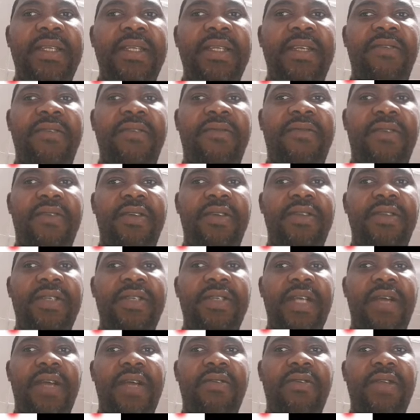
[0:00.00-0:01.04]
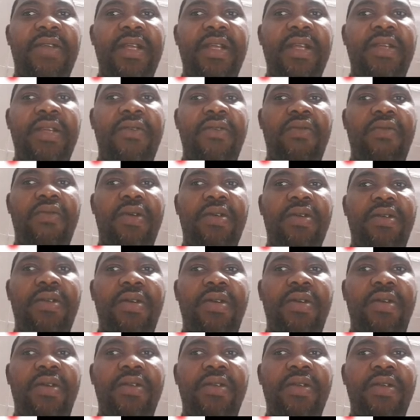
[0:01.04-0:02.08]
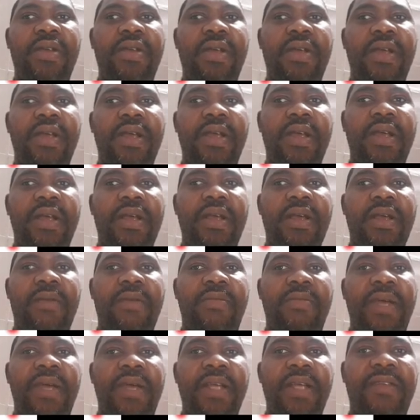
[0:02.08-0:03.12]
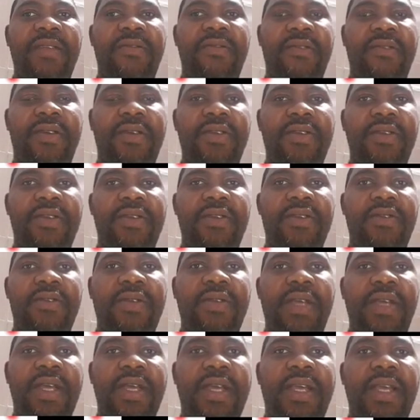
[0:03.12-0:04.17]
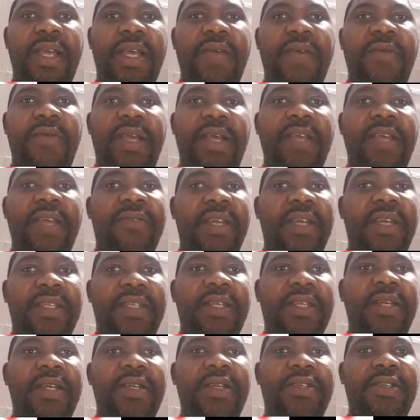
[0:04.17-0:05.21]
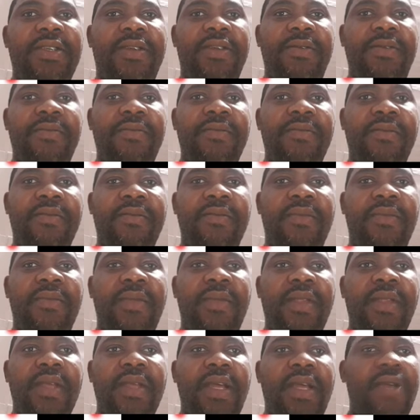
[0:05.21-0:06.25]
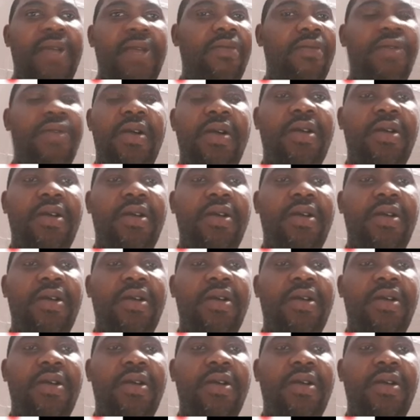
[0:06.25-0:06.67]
force. Calculate the work done by the force. Okay, here we are given acceleration, and work,